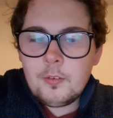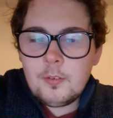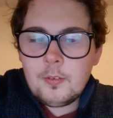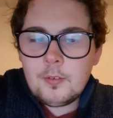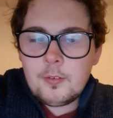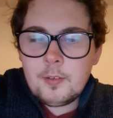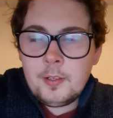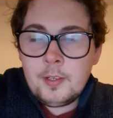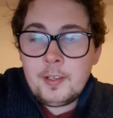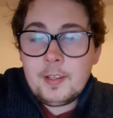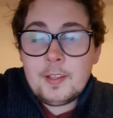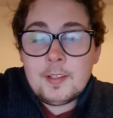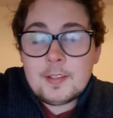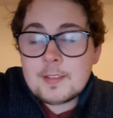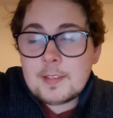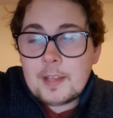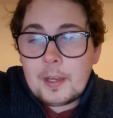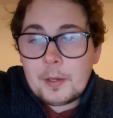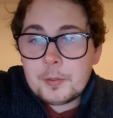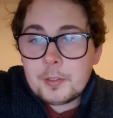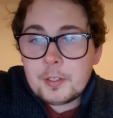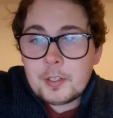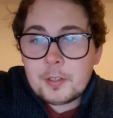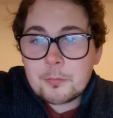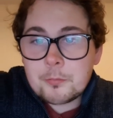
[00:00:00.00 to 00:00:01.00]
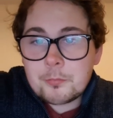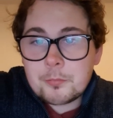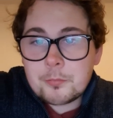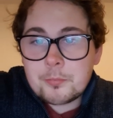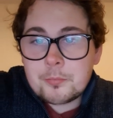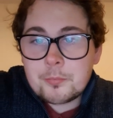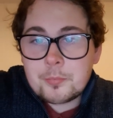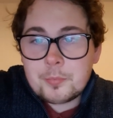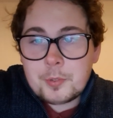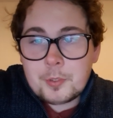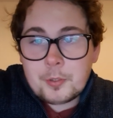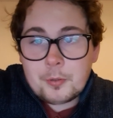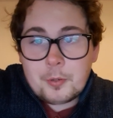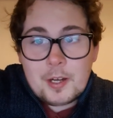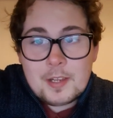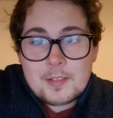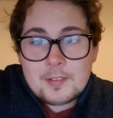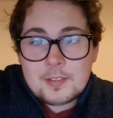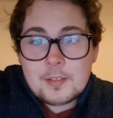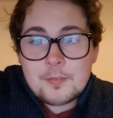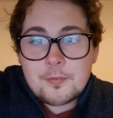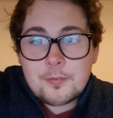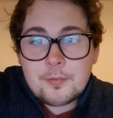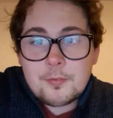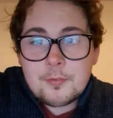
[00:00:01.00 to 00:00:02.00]
It sounded
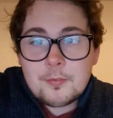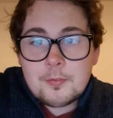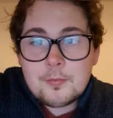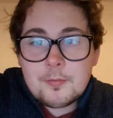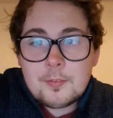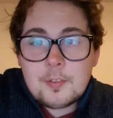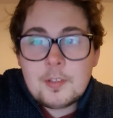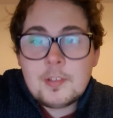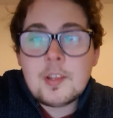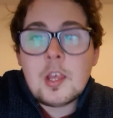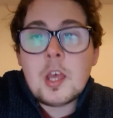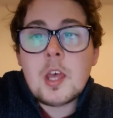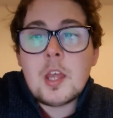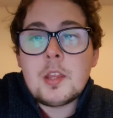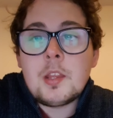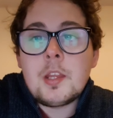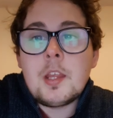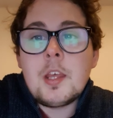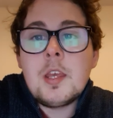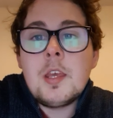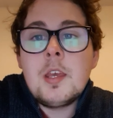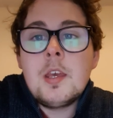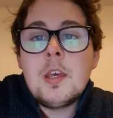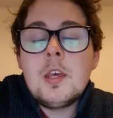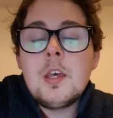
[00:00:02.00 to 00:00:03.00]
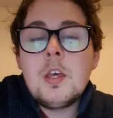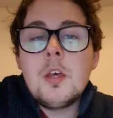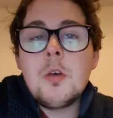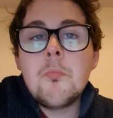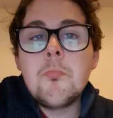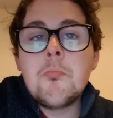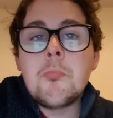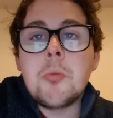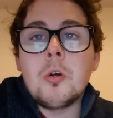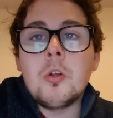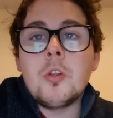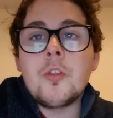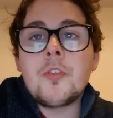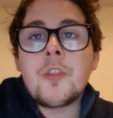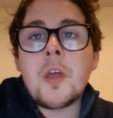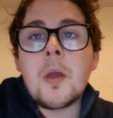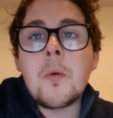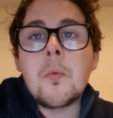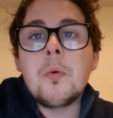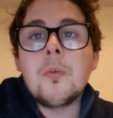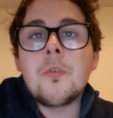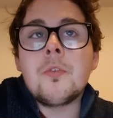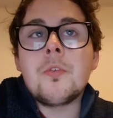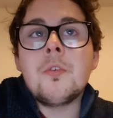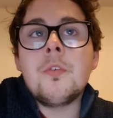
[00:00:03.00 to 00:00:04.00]
progressive, certainly, but there
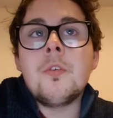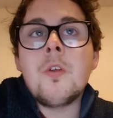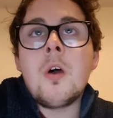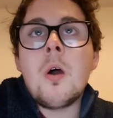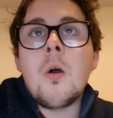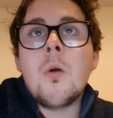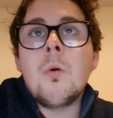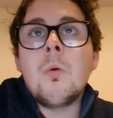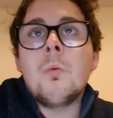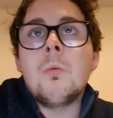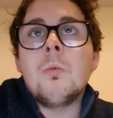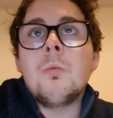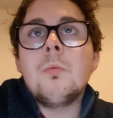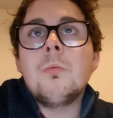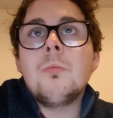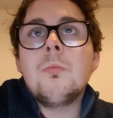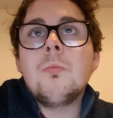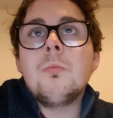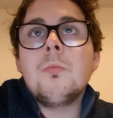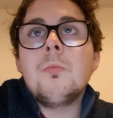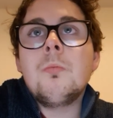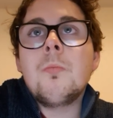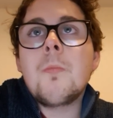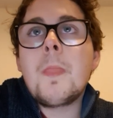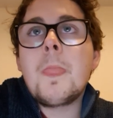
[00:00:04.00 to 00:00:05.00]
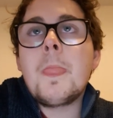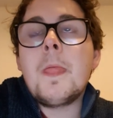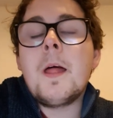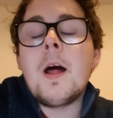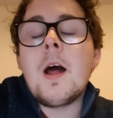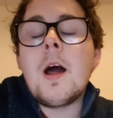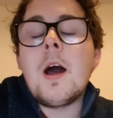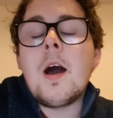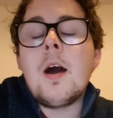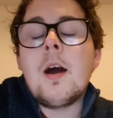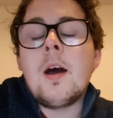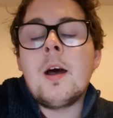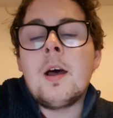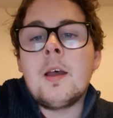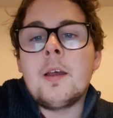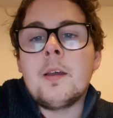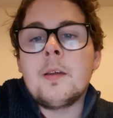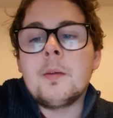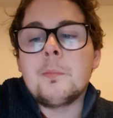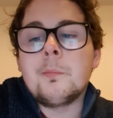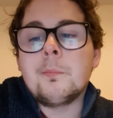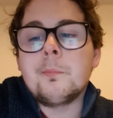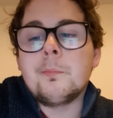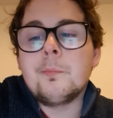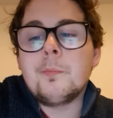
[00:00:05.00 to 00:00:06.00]
was no
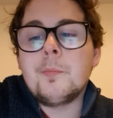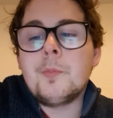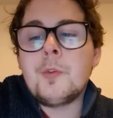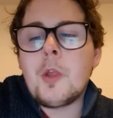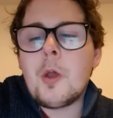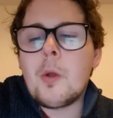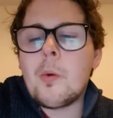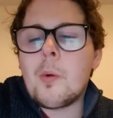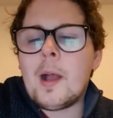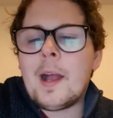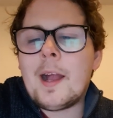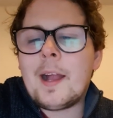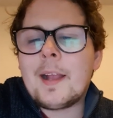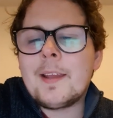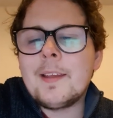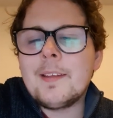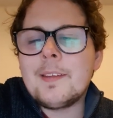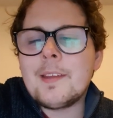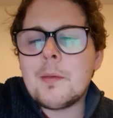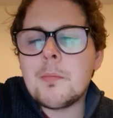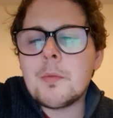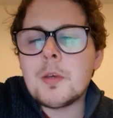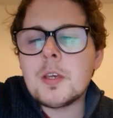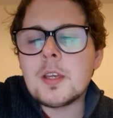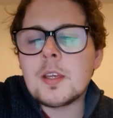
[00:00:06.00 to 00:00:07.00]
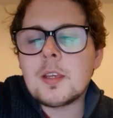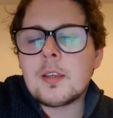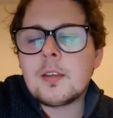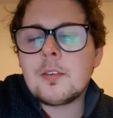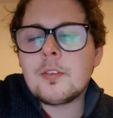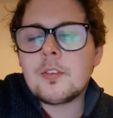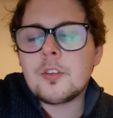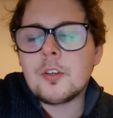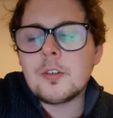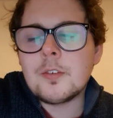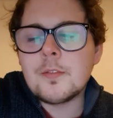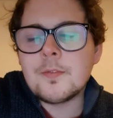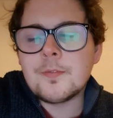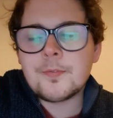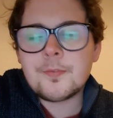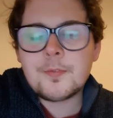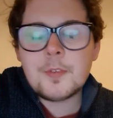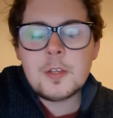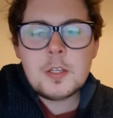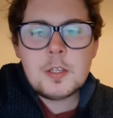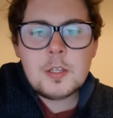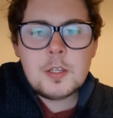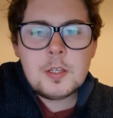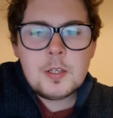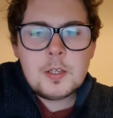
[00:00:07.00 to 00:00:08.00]
academic sort of
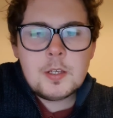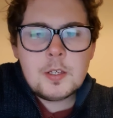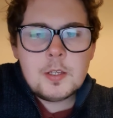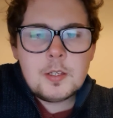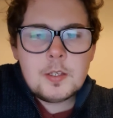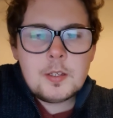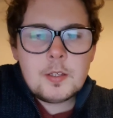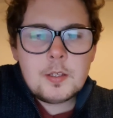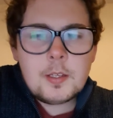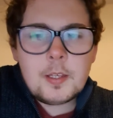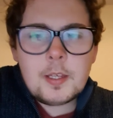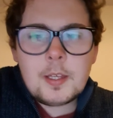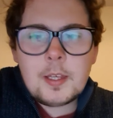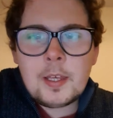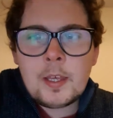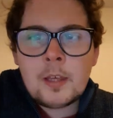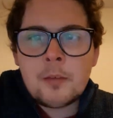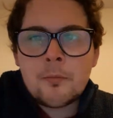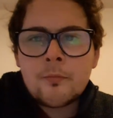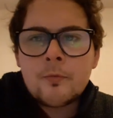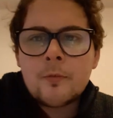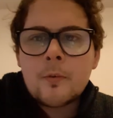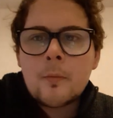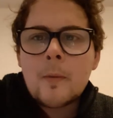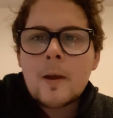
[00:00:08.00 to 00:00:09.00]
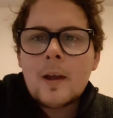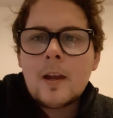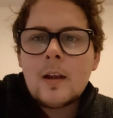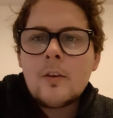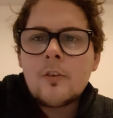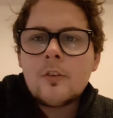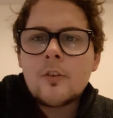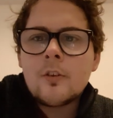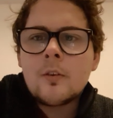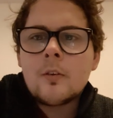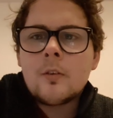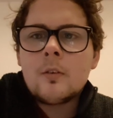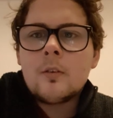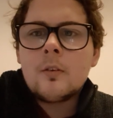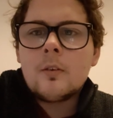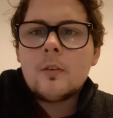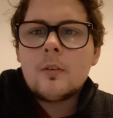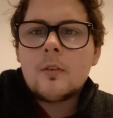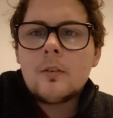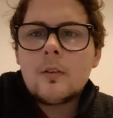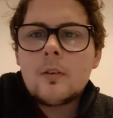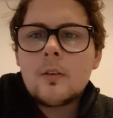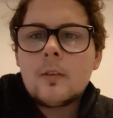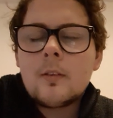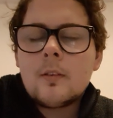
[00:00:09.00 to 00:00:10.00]
information,
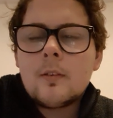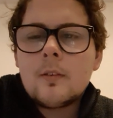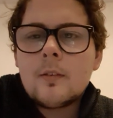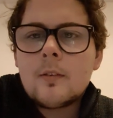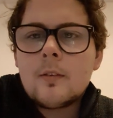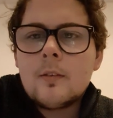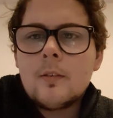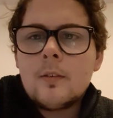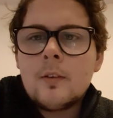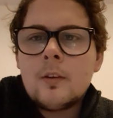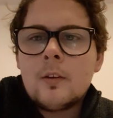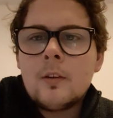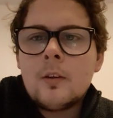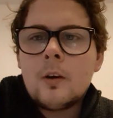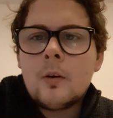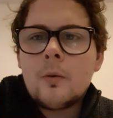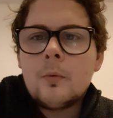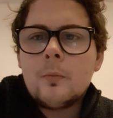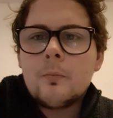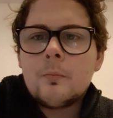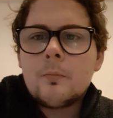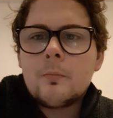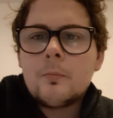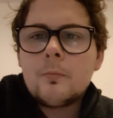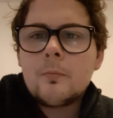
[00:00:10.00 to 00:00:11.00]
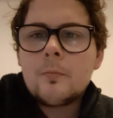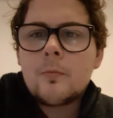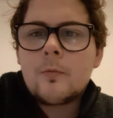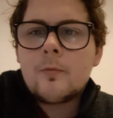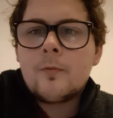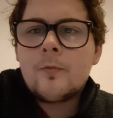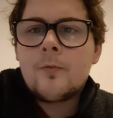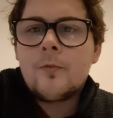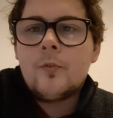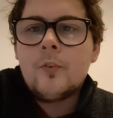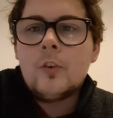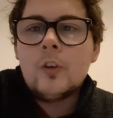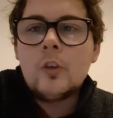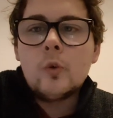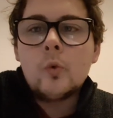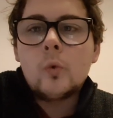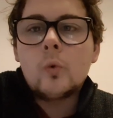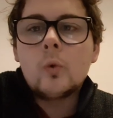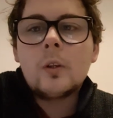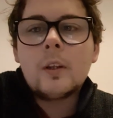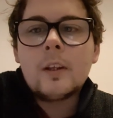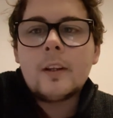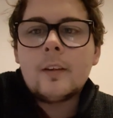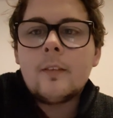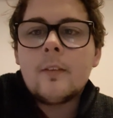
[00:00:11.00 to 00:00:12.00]
you know,
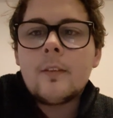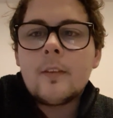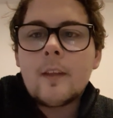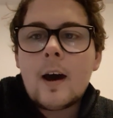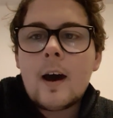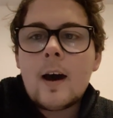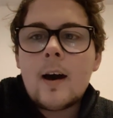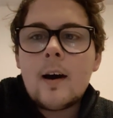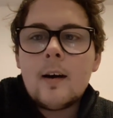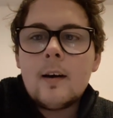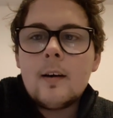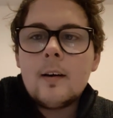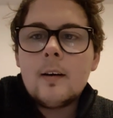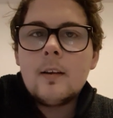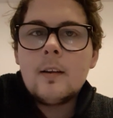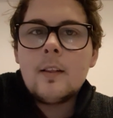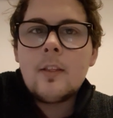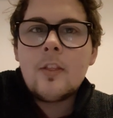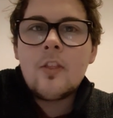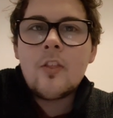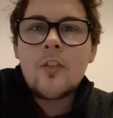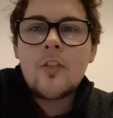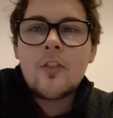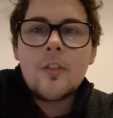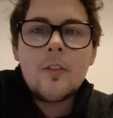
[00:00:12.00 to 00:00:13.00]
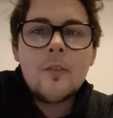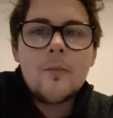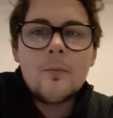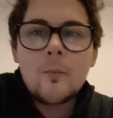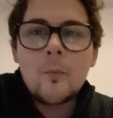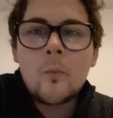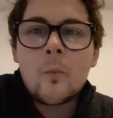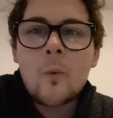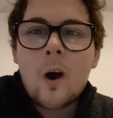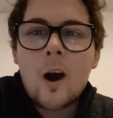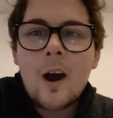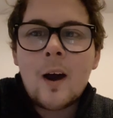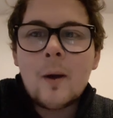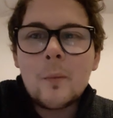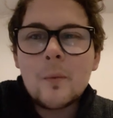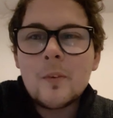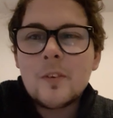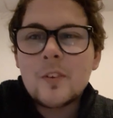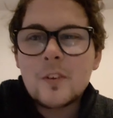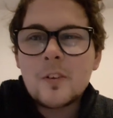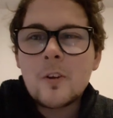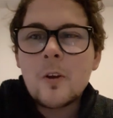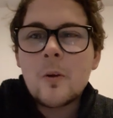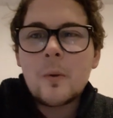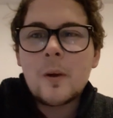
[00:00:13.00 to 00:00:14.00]
fueling that, what I was
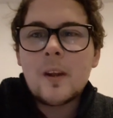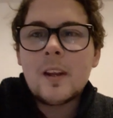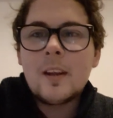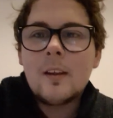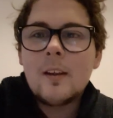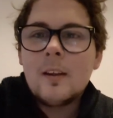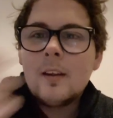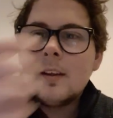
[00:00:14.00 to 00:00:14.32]
doing,